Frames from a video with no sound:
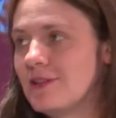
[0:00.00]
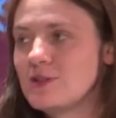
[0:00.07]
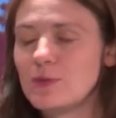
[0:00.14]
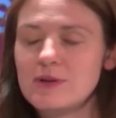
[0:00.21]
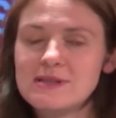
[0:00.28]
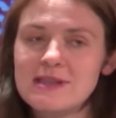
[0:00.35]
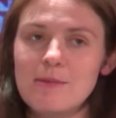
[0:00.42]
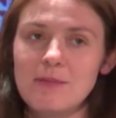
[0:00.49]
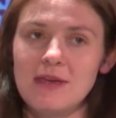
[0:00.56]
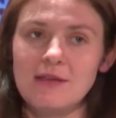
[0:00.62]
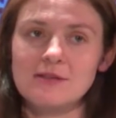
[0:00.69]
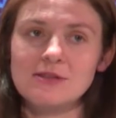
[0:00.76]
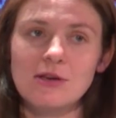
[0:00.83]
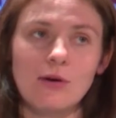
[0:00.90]
And so what does that
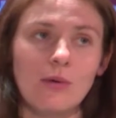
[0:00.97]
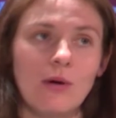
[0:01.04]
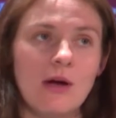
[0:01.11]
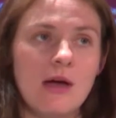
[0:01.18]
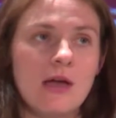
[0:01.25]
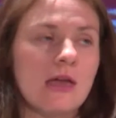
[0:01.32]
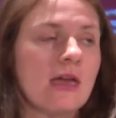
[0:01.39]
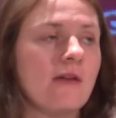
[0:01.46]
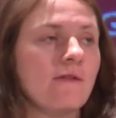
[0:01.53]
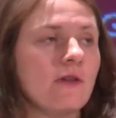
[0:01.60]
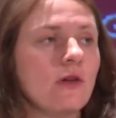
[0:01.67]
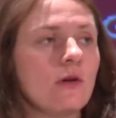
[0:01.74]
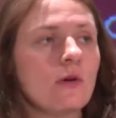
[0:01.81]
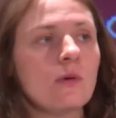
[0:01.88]
mean? So if
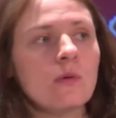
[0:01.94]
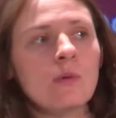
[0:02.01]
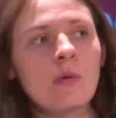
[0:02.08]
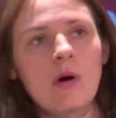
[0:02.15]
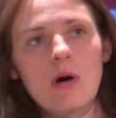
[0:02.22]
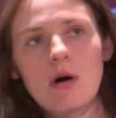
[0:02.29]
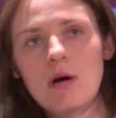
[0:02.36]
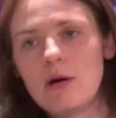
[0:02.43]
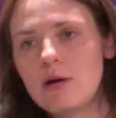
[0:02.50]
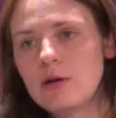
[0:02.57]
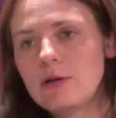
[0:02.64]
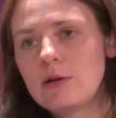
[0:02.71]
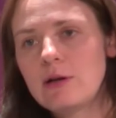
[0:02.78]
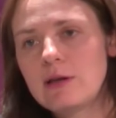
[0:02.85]
you
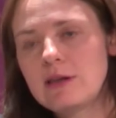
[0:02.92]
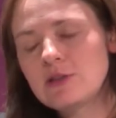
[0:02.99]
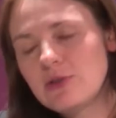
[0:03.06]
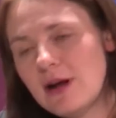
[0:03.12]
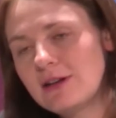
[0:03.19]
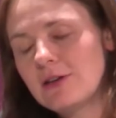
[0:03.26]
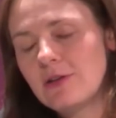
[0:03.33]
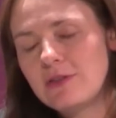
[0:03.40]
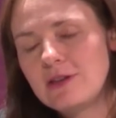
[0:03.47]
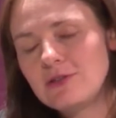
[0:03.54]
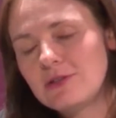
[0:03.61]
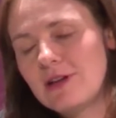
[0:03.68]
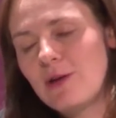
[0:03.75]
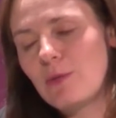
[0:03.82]
are interacting on the
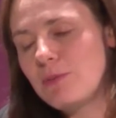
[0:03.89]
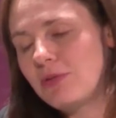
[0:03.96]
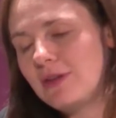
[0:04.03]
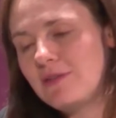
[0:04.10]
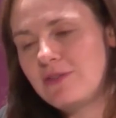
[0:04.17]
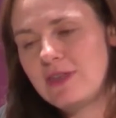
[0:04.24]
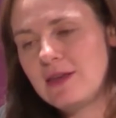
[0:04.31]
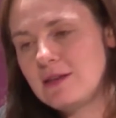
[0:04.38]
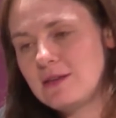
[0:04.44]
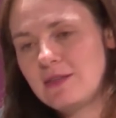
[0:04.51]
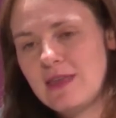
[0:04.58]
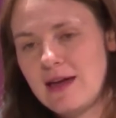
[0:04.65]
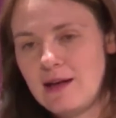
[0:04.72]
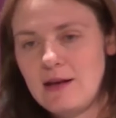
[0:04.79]
internet, we believe
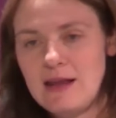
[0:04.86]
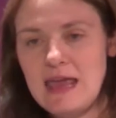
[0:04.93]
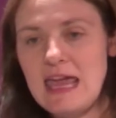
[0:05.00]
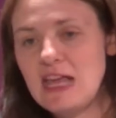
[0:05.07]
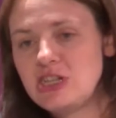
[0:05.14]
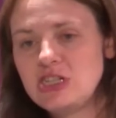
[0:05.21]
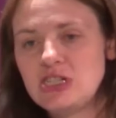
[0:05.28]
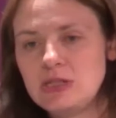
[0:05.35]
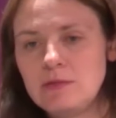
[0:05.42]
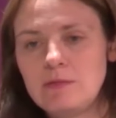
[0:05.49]
that H,